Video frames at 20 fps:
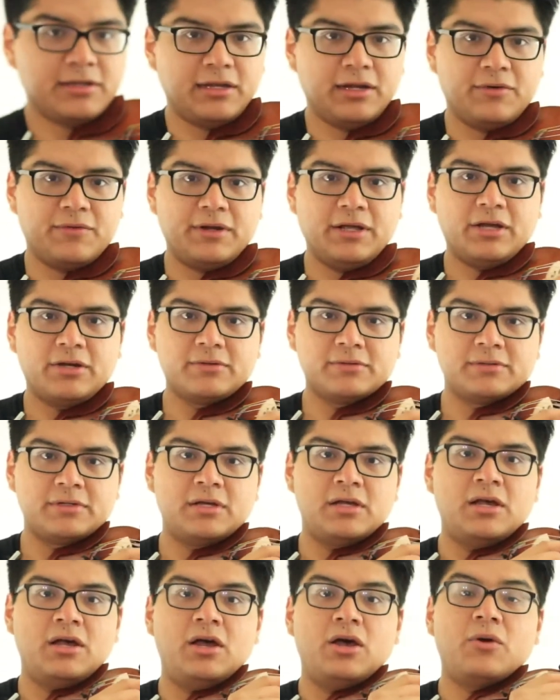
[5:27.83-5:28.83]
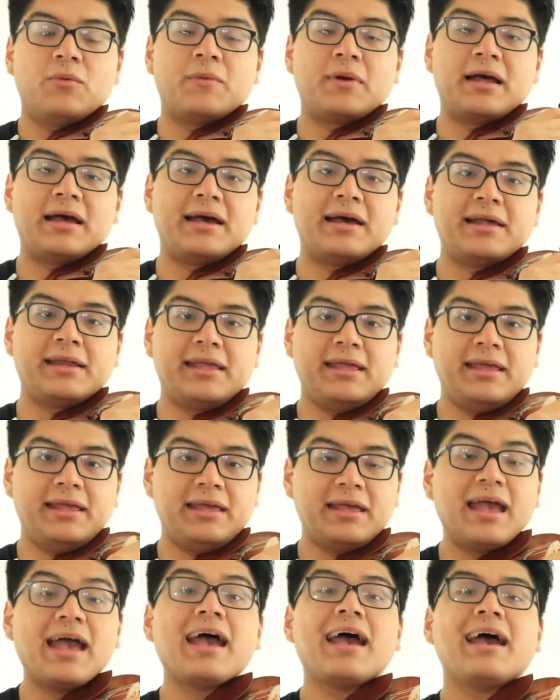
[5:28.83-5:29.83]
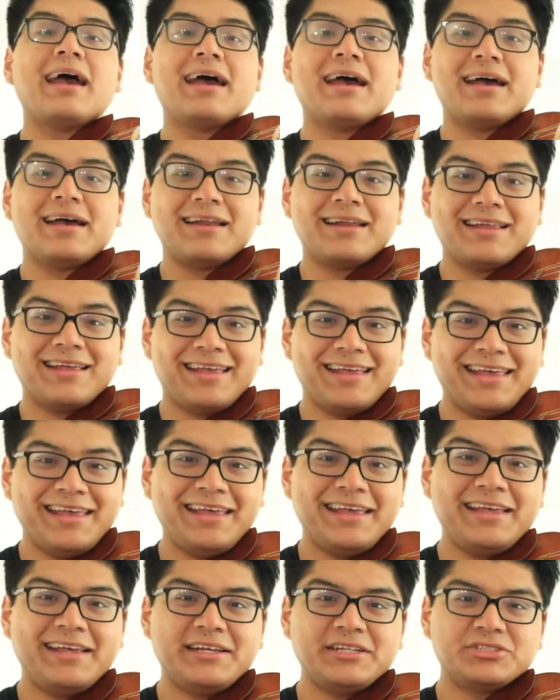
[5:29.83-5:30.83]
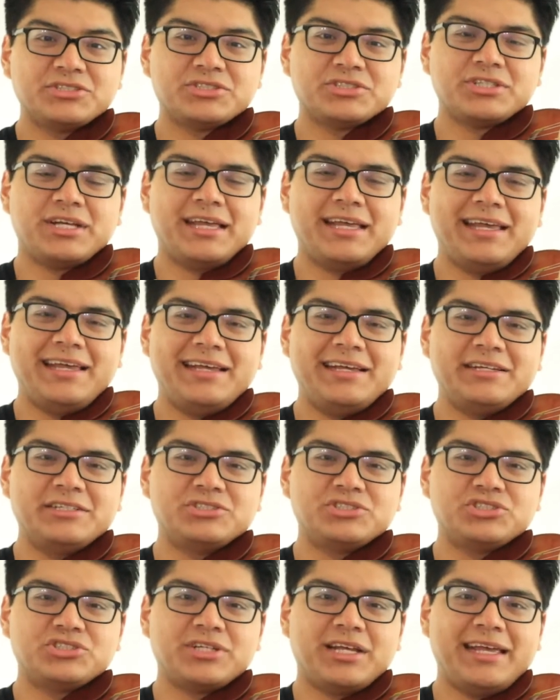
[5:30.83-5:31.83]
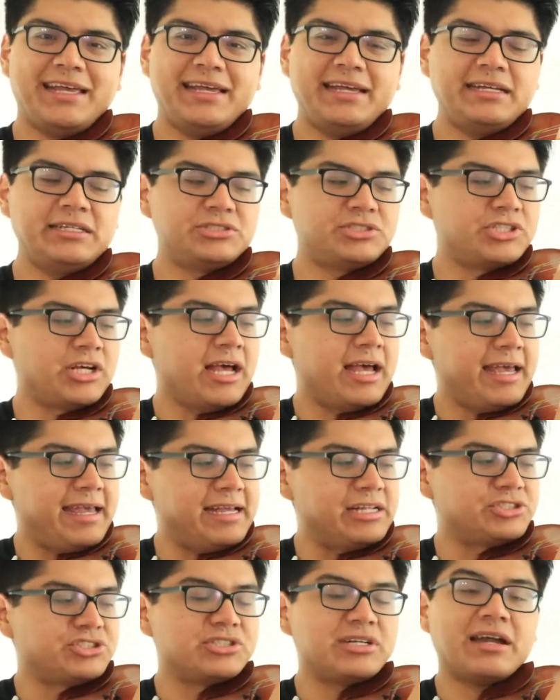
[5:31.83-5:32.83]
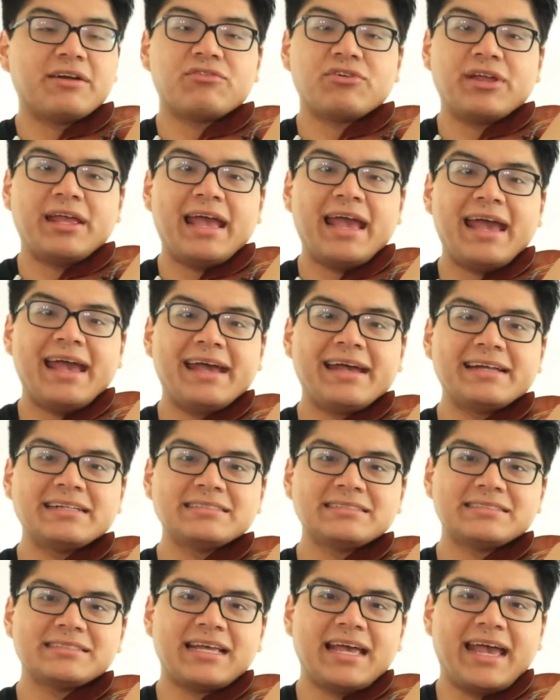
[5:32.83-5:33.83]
Here we go. Ready, and each and every ant,